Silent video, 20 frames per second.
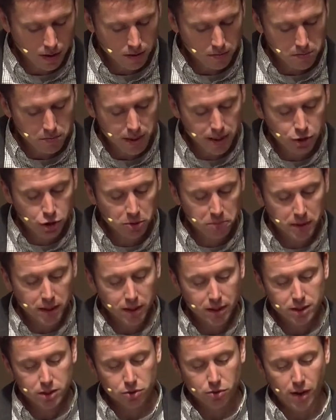Benjamin
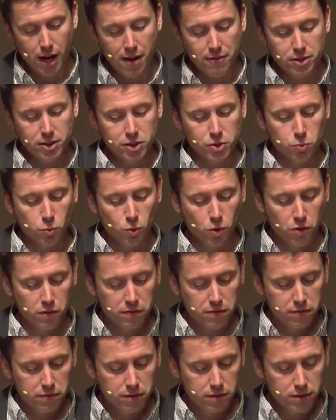is a ravenous
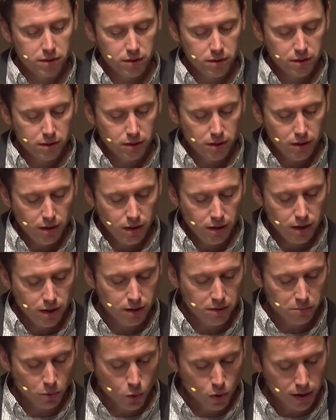wolf, in
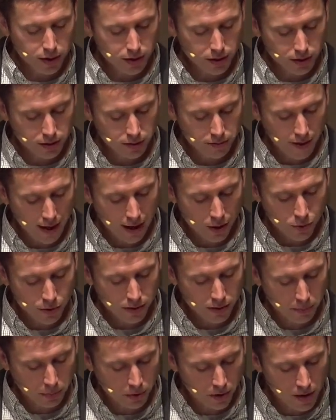the morning devouring
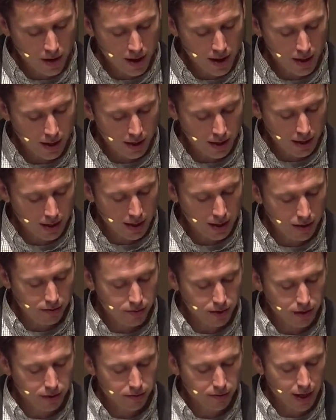the prey and at
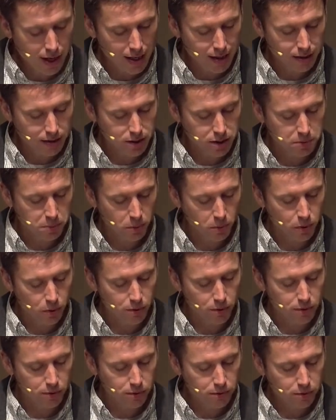evening dividing the
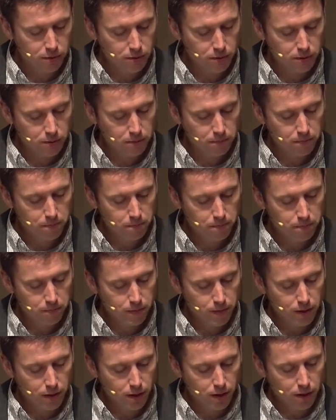spoil.
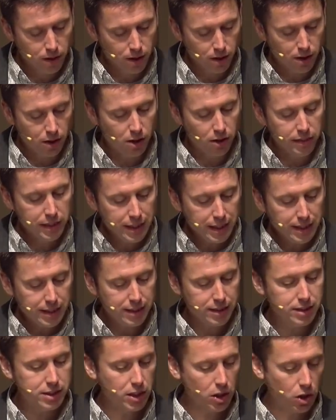All
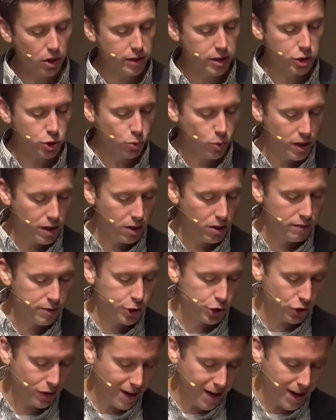these are the 12
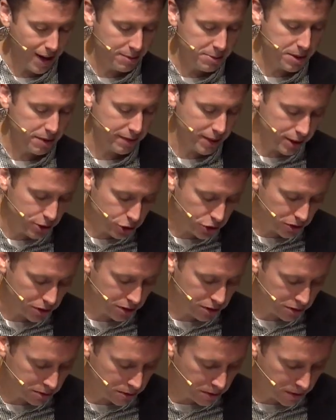tribes of
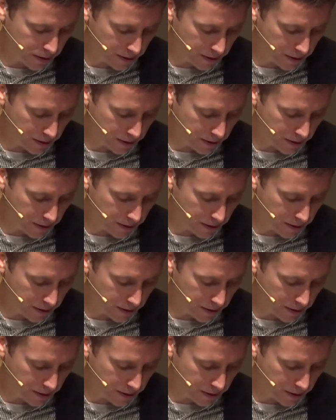Israel.